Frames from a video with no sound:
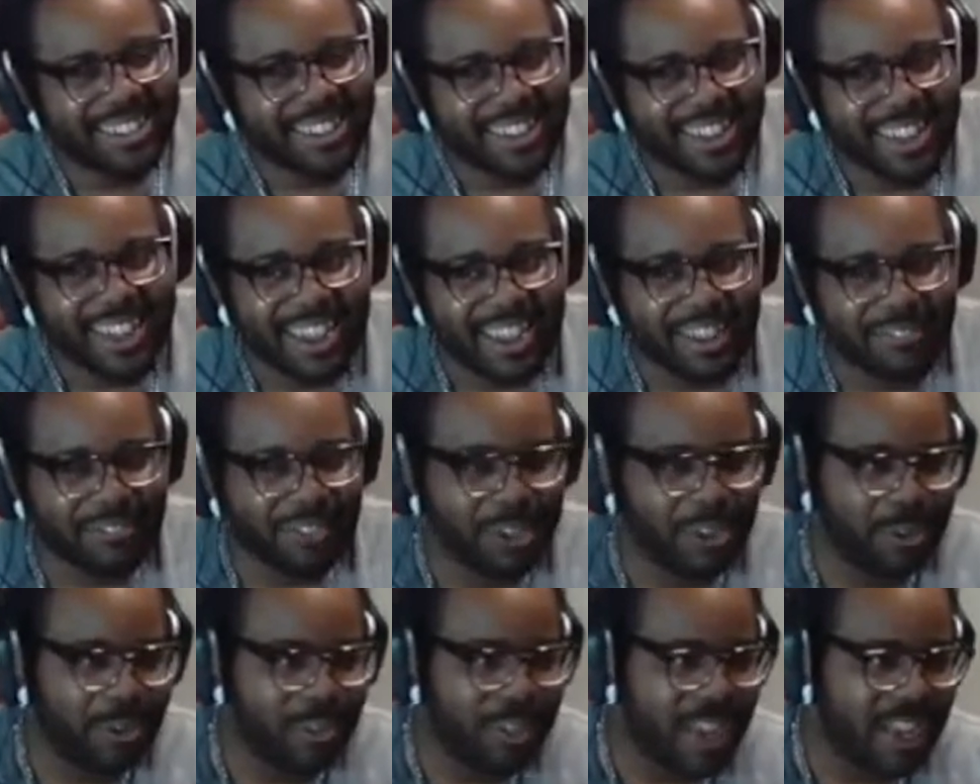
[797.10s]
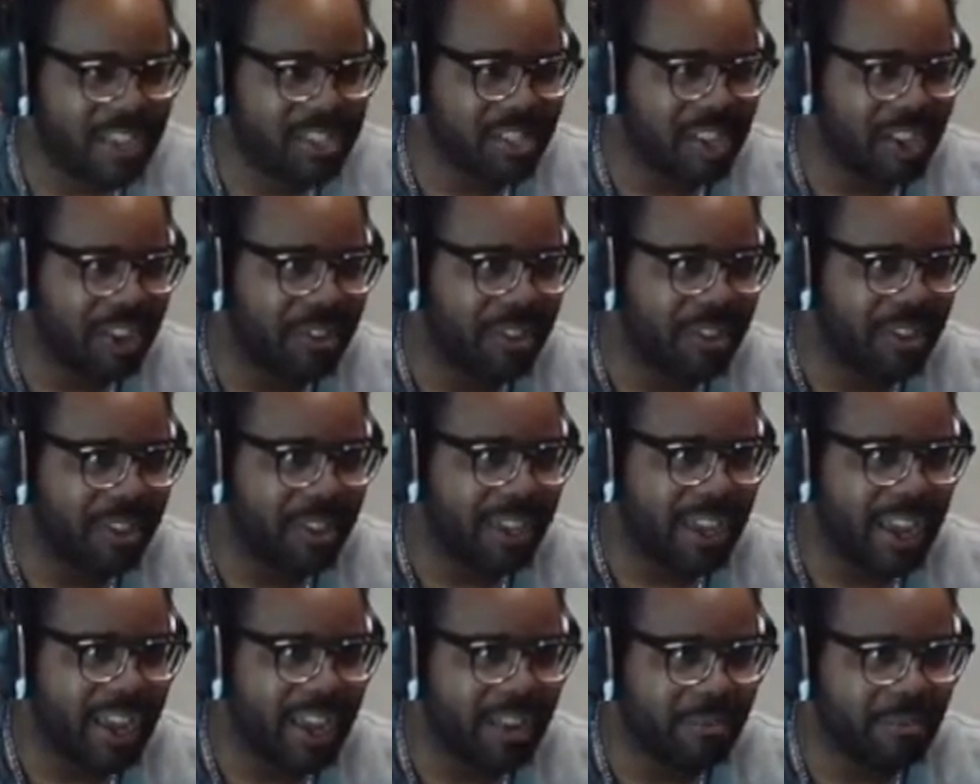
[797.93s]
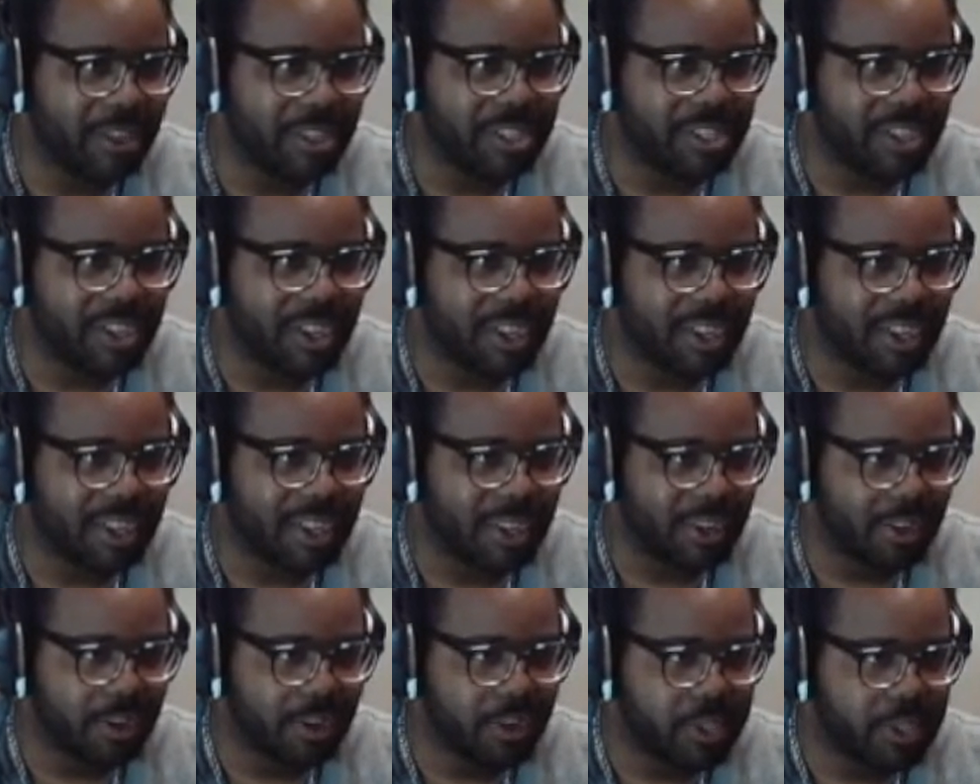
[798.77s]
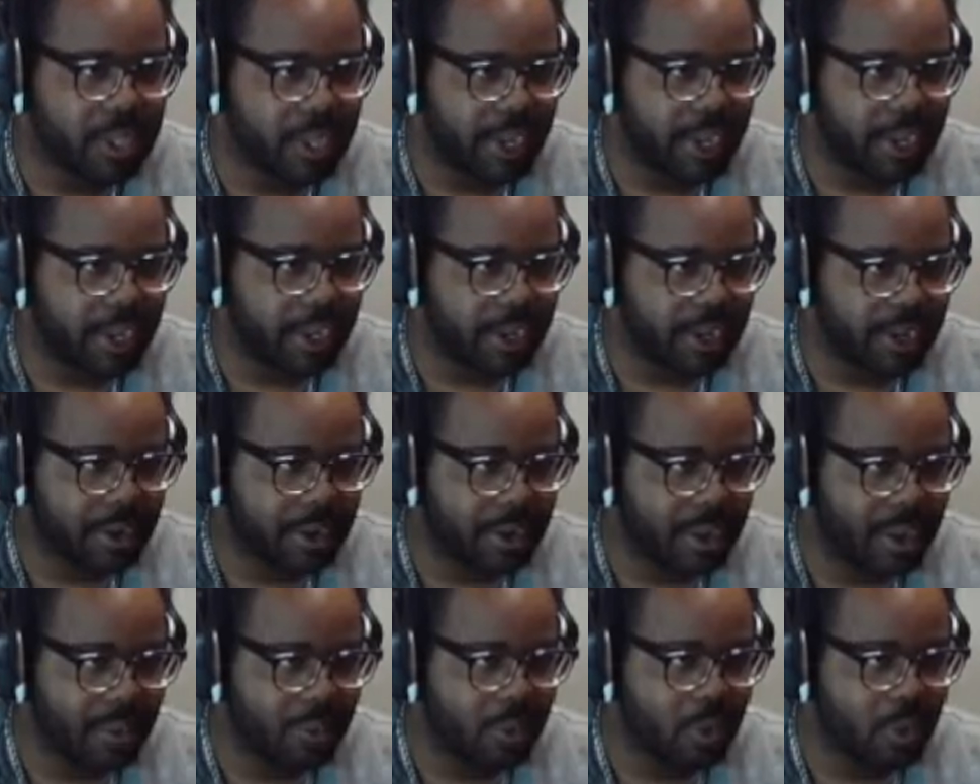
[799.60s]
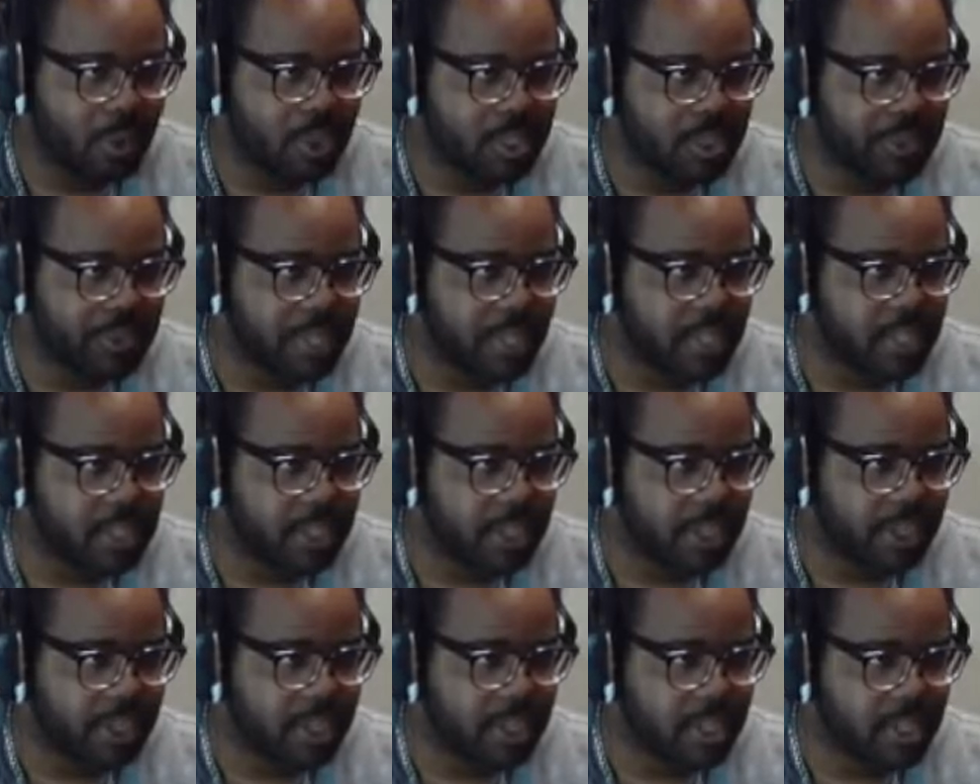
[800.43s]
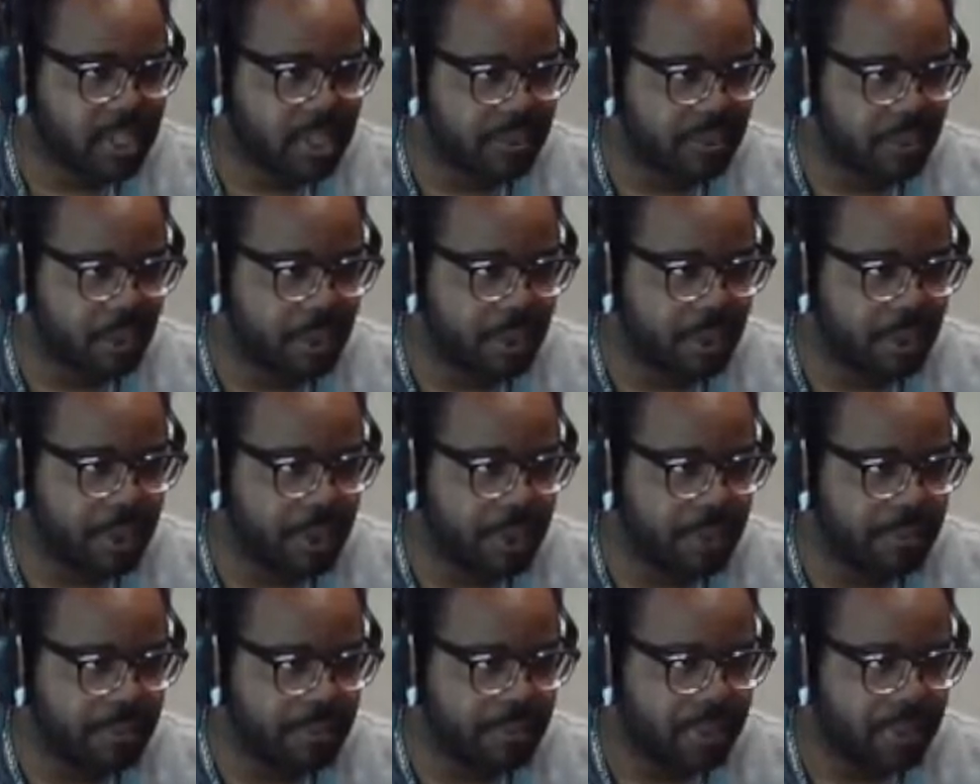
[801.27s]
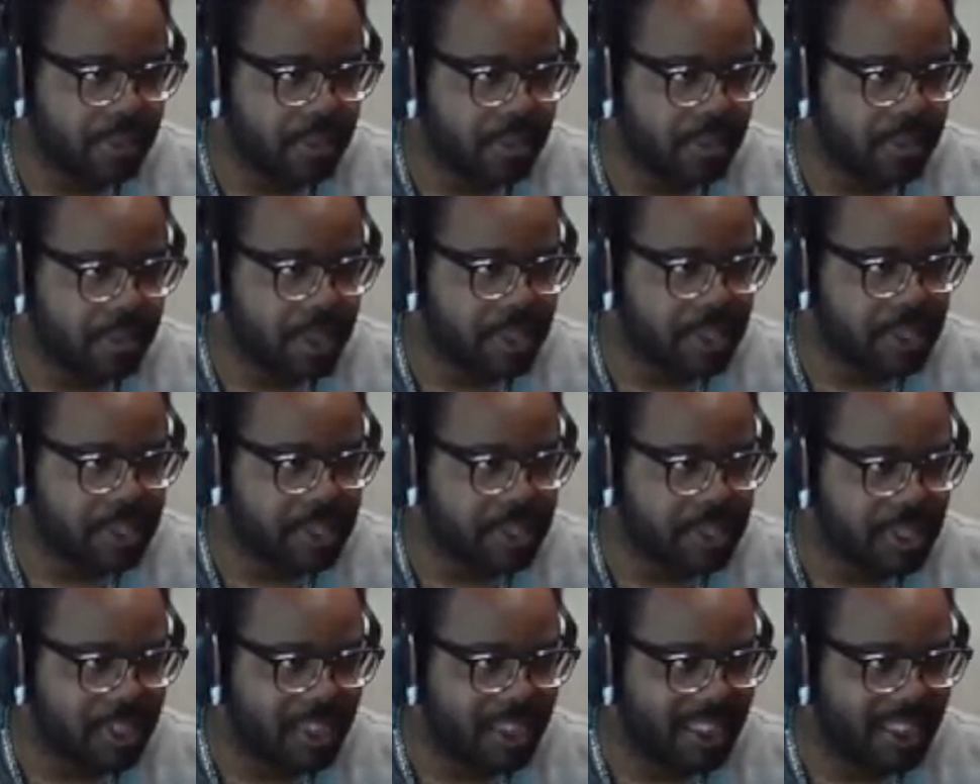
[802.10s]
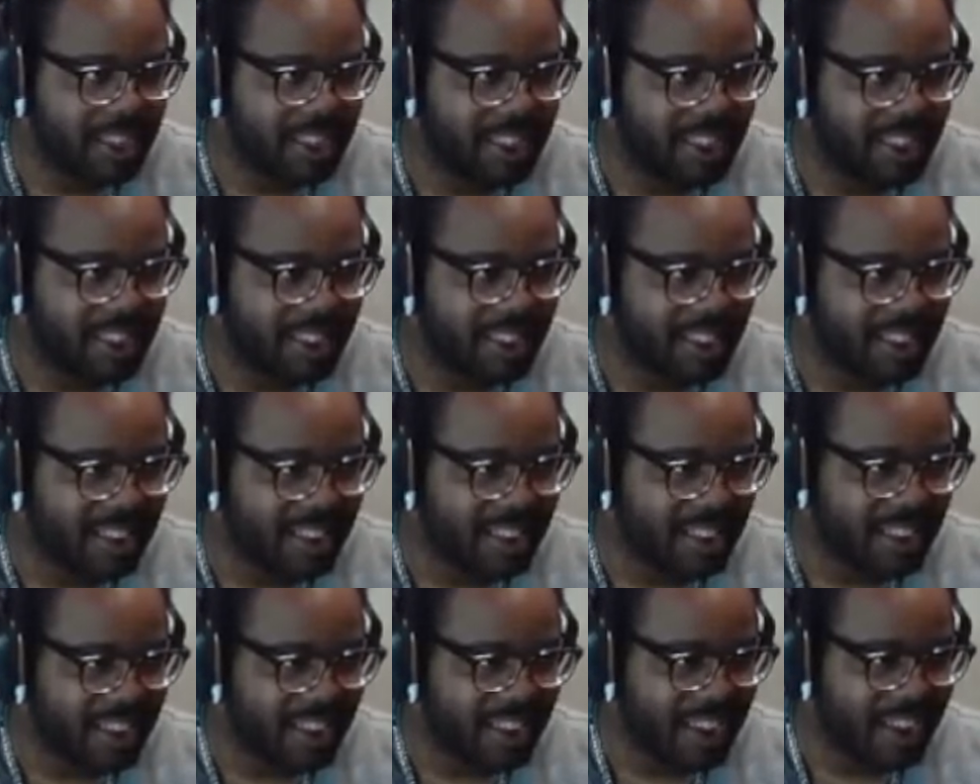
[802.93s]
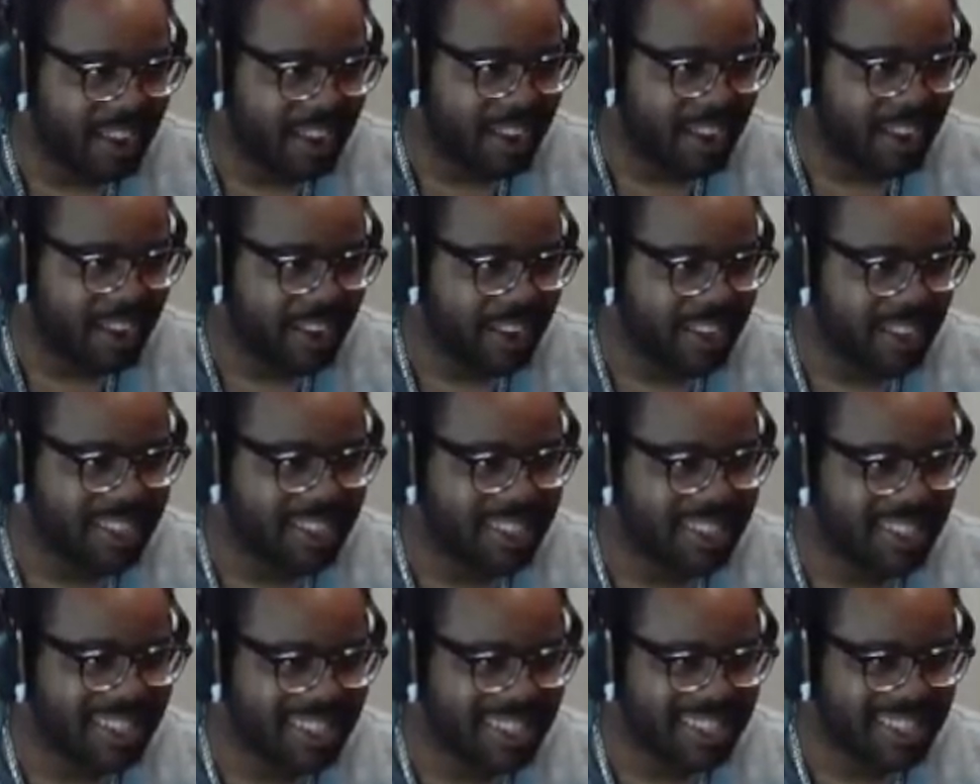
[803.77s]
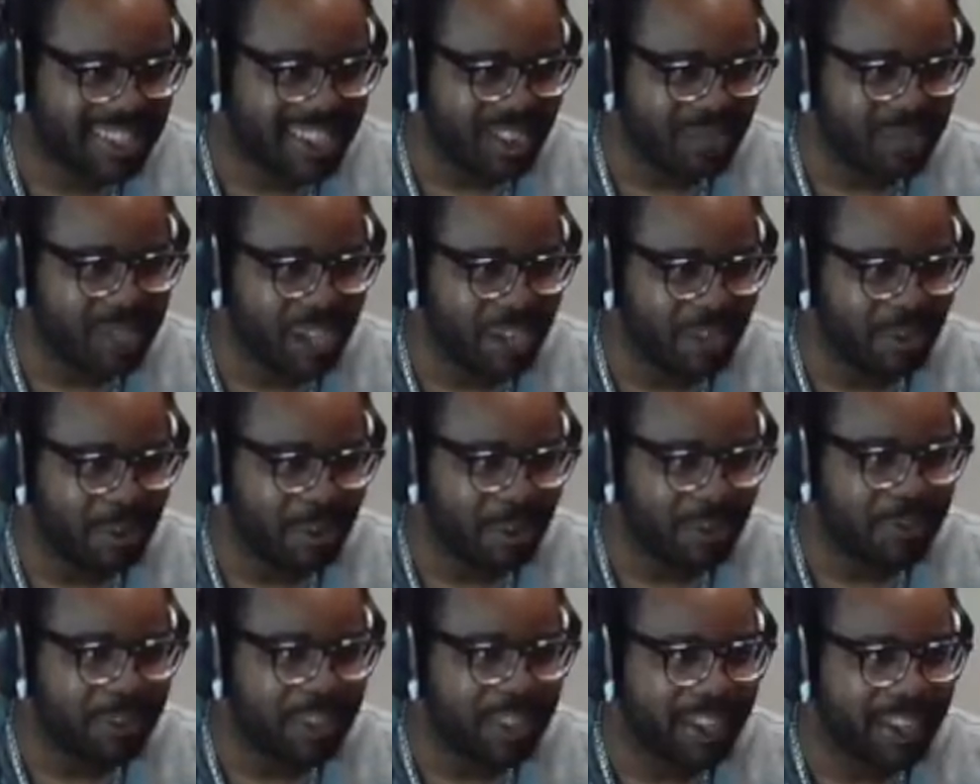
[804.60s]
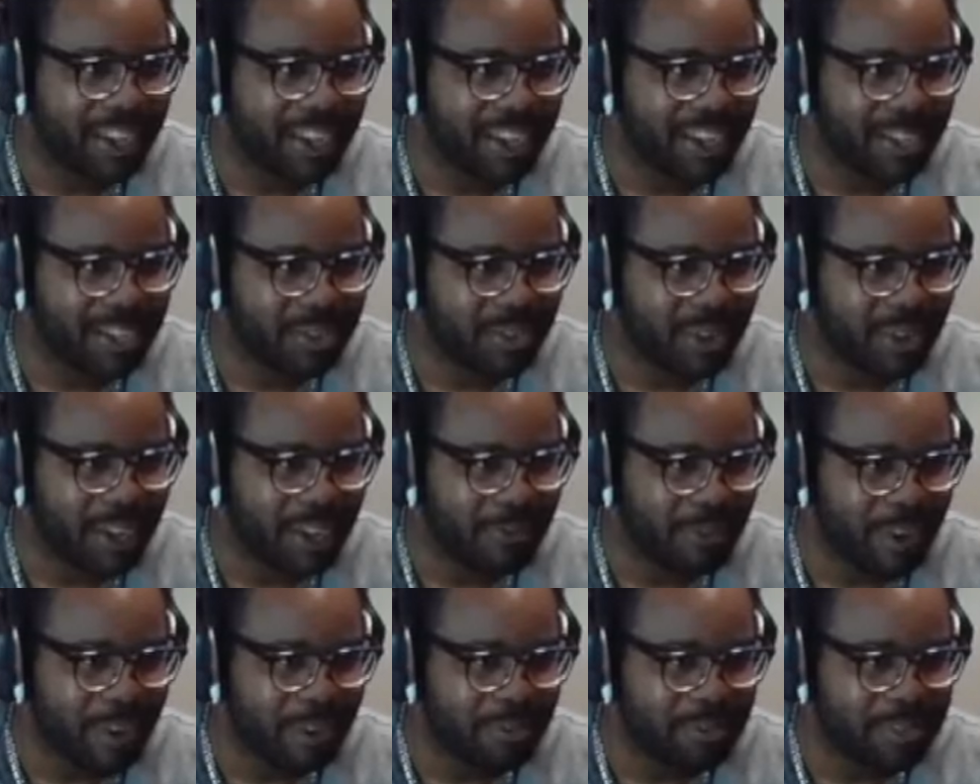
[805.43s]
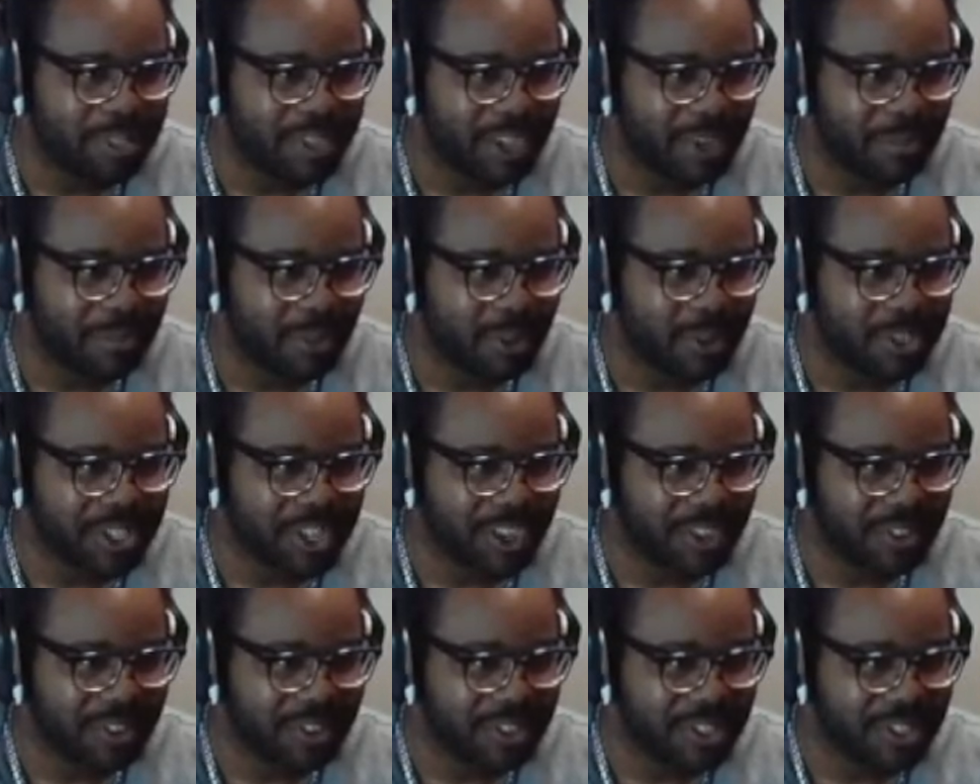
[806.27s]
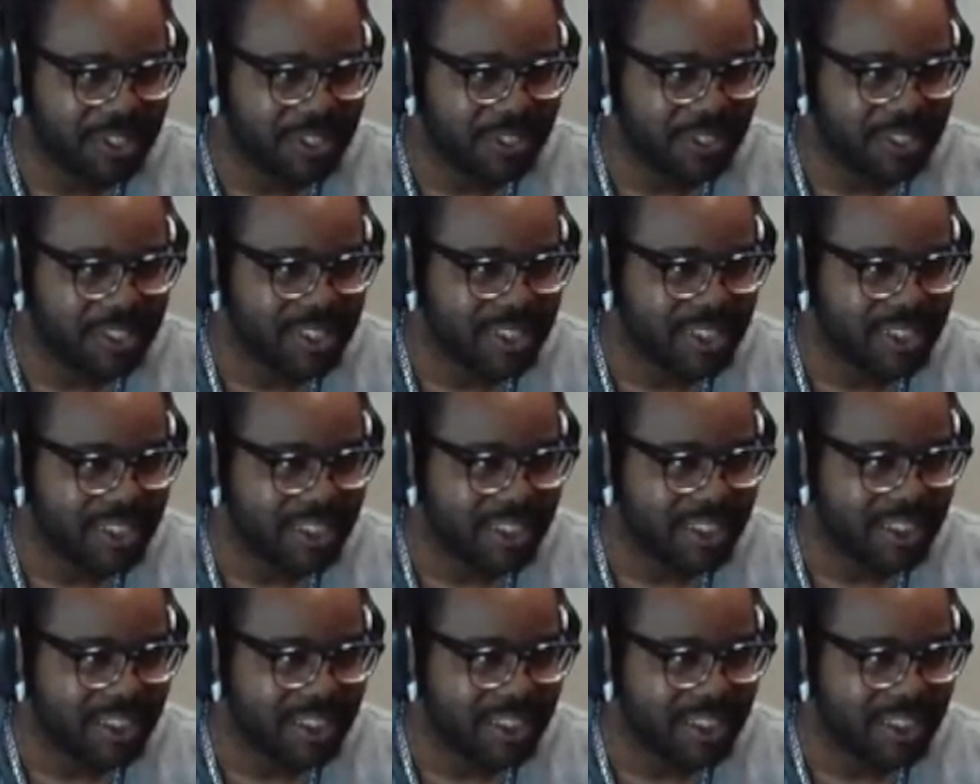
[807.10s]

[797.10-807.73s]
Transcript: Yeah, you have to do that cycle again, which can lose, like, upwards of 10 seconds if you miss. And it saves, like, roughly, like, 20 frames, like, per cycle, so it's